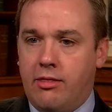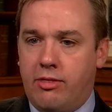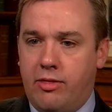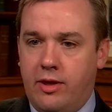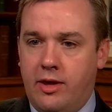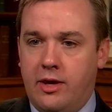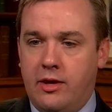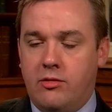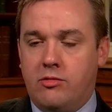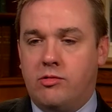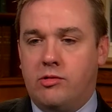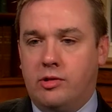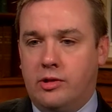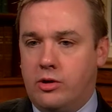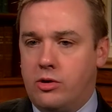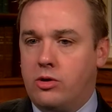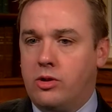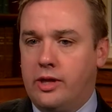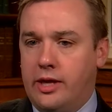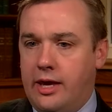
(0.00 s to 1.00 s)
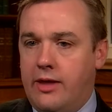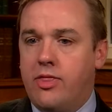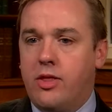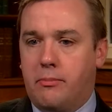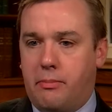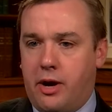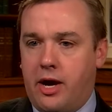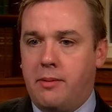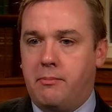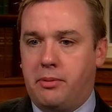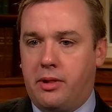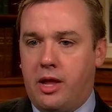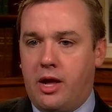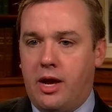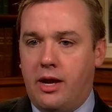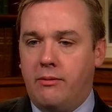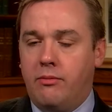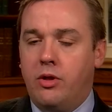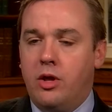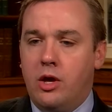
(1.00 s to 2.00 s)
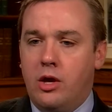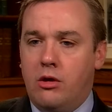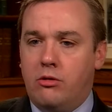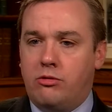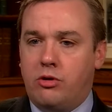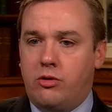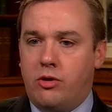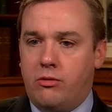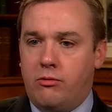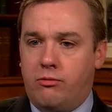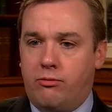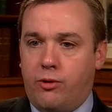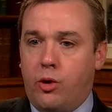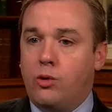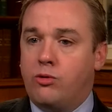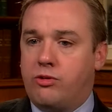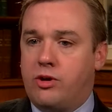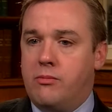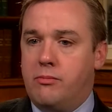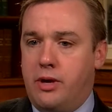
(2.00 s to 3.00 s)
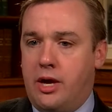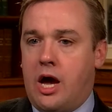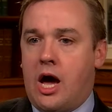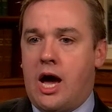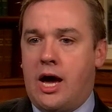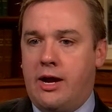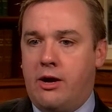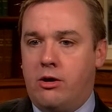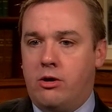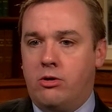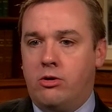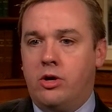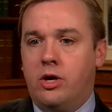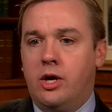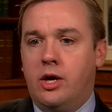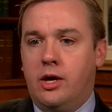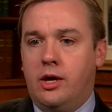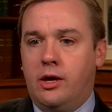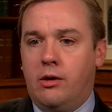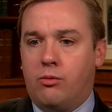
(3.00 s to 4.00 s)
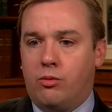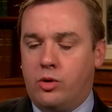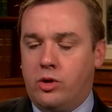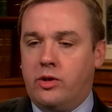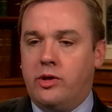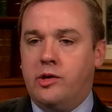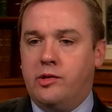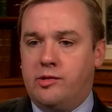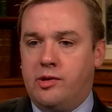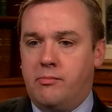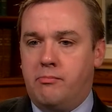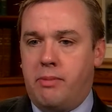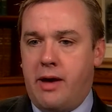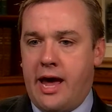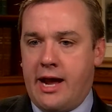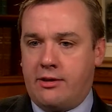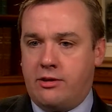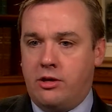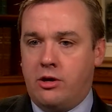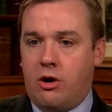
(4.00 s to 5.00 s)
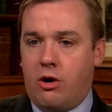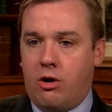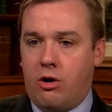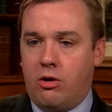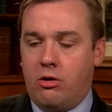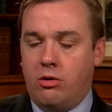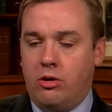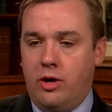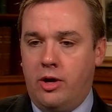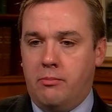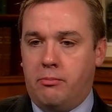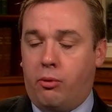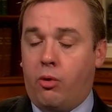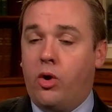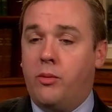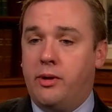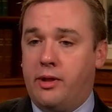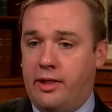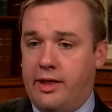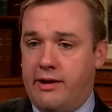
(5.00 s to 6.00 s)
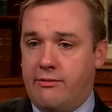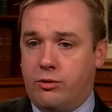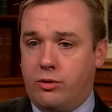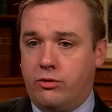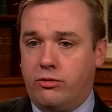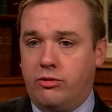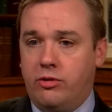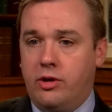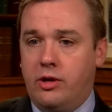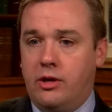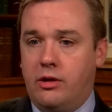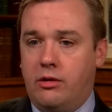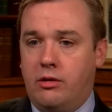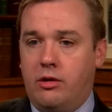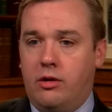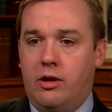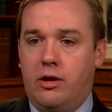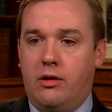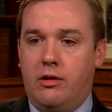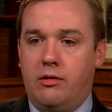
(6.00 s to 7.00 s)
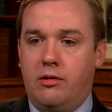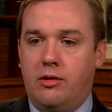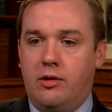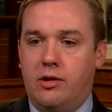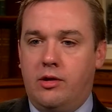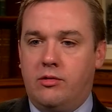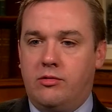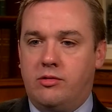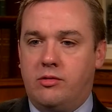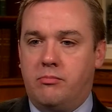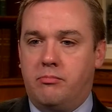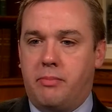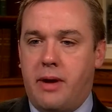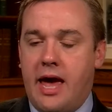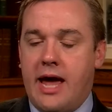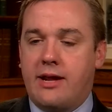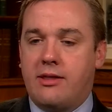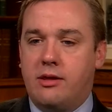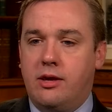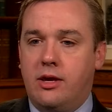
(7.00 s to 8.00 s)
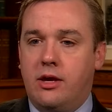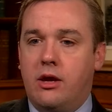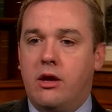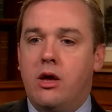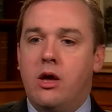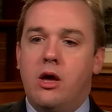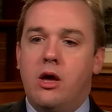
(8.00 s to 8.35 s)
things literally in the pipeline so that folks can be hired, it really is impacting our employment levels and is impacting